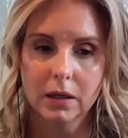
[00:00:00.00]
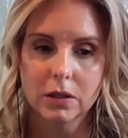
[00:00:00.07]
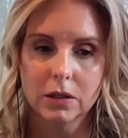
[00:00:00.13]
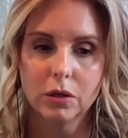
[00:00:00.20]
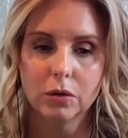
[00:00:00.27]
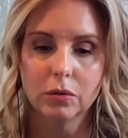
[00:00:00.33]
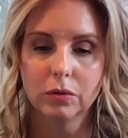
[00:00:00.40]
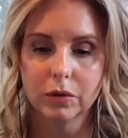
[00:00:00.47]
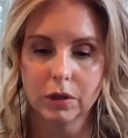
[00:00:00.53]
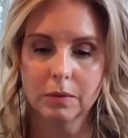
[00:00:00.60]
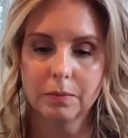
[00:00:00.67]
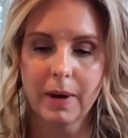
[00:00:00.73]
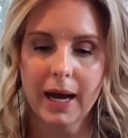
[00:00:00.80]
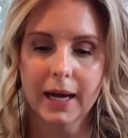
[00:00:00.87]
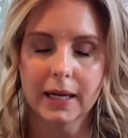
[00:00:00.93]
to look
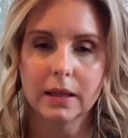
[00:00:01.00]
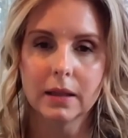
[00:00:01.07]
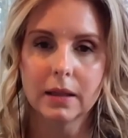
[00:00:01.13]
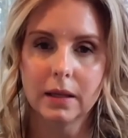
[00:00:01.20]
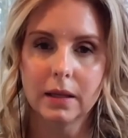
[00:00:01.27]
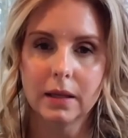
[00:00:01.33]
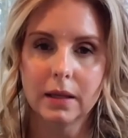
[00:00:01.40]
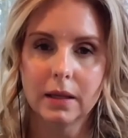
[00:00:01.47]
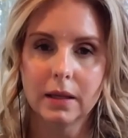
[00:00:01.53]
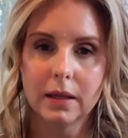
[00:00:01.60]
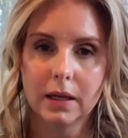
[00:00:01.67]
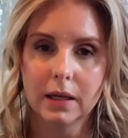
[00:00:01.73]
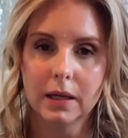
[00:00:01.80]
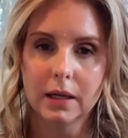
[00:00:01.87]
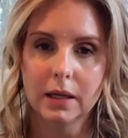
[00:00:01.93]
back and think,
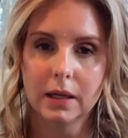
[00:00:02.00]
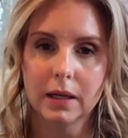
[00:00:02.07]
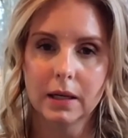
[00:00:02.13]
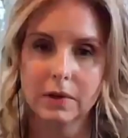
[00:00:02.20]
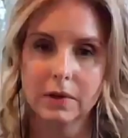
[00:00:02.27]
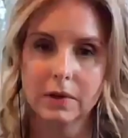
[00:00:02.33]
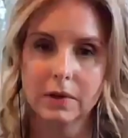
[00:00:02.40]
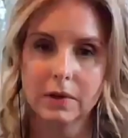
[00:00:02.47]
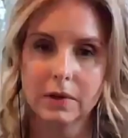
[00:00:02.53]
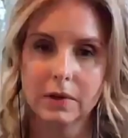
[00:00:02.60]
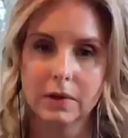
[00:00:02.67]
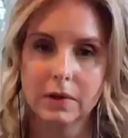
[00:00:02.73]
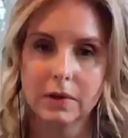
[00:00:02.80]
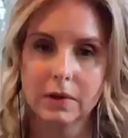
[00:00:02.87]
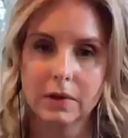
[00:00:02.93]
think about this individual
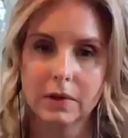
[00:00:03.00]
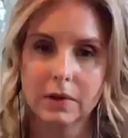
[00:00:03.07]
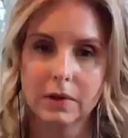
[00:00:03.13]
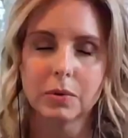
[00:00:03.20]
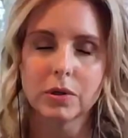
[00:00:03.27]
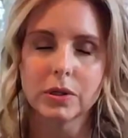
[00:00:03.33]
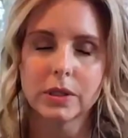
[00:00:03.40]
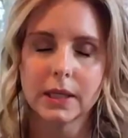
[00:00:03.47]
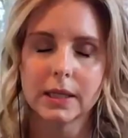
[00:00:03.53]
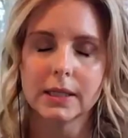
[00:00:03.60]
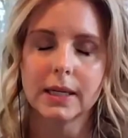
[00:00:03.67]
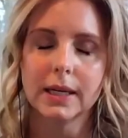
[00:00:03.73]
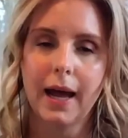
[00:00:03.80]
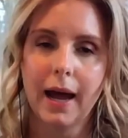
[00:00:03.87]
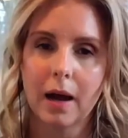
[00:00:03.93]
with
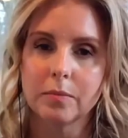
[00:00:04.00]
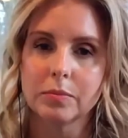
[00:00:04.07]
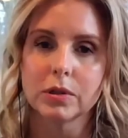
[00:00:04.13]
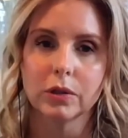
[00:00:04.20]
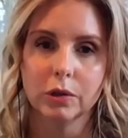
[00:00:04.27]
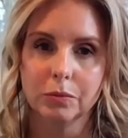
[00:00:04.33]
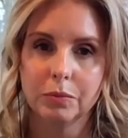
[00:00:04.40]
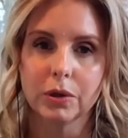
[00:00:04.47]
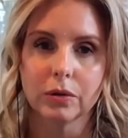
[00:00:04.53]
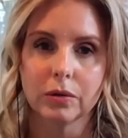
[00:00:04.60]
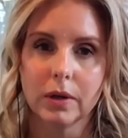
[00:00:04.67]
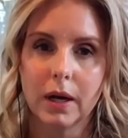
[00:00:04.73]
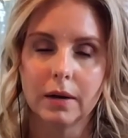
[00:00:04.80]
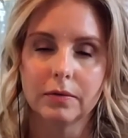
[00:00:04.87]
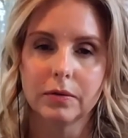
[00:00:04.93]
100% and absolute pure
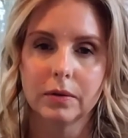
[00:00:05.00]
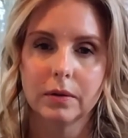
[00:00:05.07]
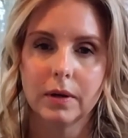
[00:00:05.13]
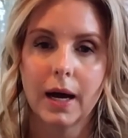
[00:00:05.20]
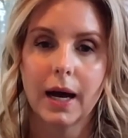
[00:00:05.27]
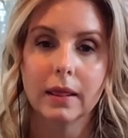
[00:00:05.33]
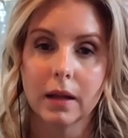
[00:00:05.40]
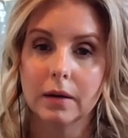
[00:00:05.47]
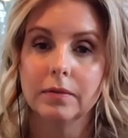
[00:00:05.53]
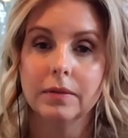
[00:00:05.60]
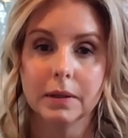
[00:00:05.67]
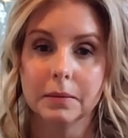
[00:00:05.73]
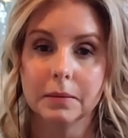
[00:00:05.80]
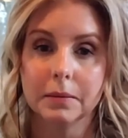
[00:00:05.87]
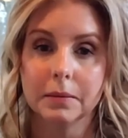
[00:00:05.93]
love. I love
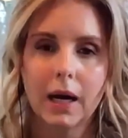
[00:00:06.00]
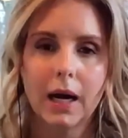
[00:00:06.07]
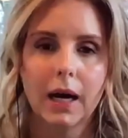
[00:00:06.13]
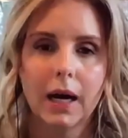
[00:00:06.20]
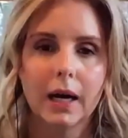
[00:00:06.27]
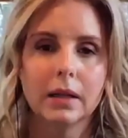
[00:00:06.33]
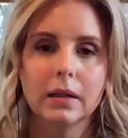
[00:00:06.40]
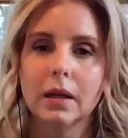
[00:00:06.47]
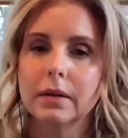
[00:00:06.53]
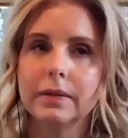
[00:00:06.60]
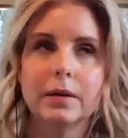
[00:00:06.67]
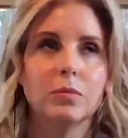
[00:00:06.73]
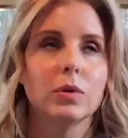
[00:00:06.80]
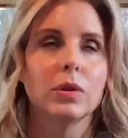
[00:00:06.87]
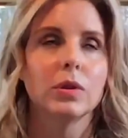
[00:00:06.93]
him. I
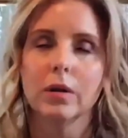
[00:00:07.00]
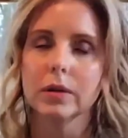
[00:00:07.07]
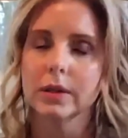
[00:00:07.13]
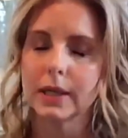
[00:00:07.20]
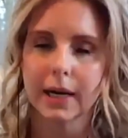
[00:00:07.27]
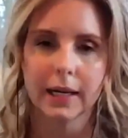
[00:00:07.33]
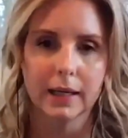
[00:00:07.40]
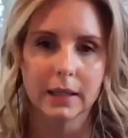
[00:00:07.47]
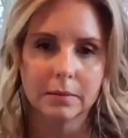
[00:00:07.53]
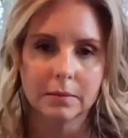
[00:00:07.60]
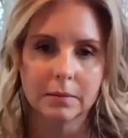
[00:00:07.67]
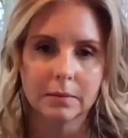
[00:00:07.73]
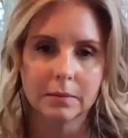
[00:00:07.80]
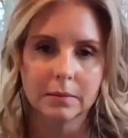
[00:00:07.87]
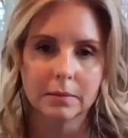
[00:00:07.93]
love him with all that I
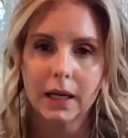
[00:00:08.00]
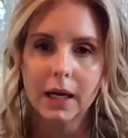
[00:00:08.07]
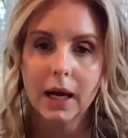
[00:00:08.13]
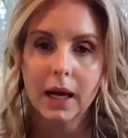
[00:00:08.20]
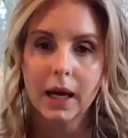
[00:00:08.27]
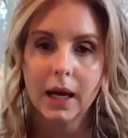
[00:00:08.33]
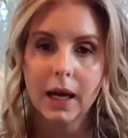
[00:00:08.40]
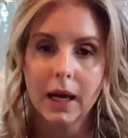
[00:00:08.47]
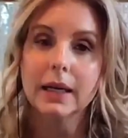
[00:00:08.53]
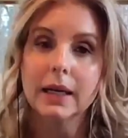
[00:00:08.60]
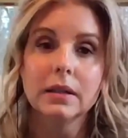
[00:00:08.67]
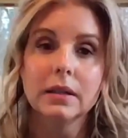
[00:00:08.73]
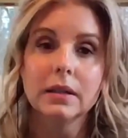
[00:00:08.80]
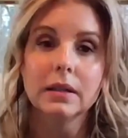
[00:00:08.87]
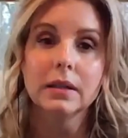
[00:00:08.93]
am. And I
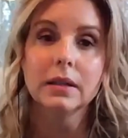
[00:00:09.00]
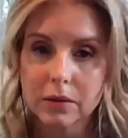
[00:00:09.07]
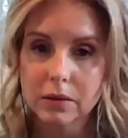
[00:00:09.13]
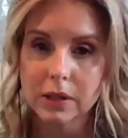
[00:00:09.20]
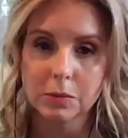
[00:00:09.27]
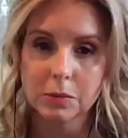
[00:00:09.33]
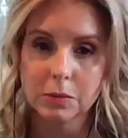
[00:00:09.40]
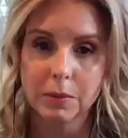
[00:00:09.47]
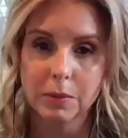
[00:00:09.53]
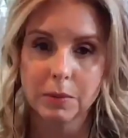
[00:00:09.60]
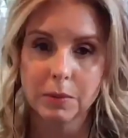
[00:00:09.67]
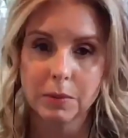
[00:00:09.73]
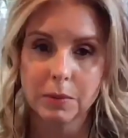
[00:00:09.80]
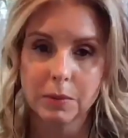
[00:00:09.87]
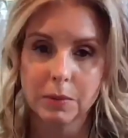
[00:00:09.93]
love every one of those
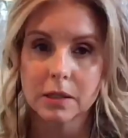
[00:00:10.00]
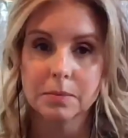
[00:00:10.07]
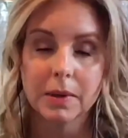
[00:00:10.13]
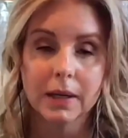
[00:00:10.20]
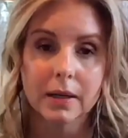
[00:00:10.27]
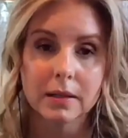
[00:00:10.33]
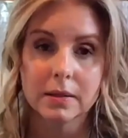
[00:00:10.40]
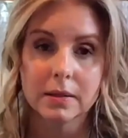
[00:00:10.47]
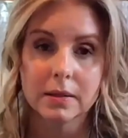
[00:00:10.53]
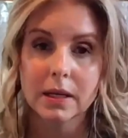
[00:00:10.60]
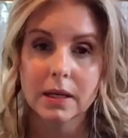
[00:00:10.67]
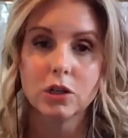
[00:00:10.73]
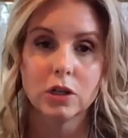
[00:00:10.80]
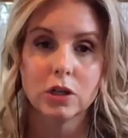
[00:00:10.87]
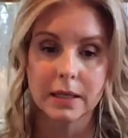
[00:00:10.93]
experiences because
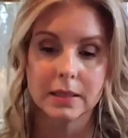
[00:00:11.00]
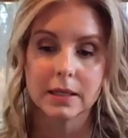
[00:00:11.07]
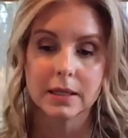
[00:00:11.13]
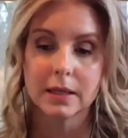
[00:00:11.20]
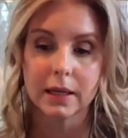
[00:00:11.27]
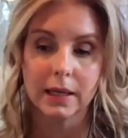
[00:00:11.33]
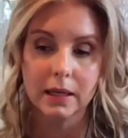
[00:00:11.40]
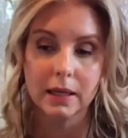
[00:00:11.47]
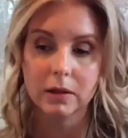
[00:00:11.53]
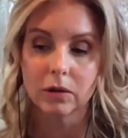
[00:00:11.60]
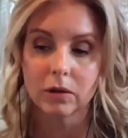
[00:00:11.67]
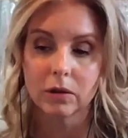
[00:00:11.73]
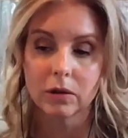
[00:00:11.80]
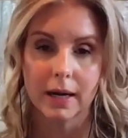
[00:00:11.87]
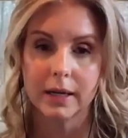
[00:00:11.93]
they shaped me into the
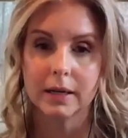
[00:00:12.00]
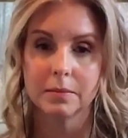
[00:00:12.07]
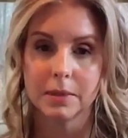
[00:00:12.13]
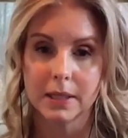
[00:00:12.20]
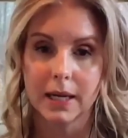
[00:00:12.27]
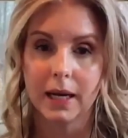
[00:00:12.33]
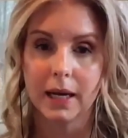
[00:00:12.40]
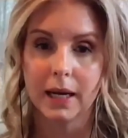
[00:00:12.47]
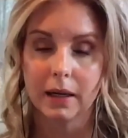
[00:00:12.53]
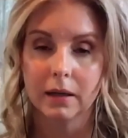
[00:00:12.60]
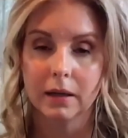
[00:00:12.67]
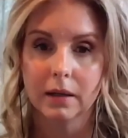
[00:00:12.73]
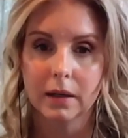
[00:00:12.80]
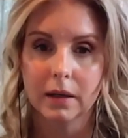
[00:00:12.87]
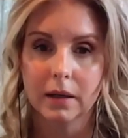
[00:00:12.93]
healer I am today.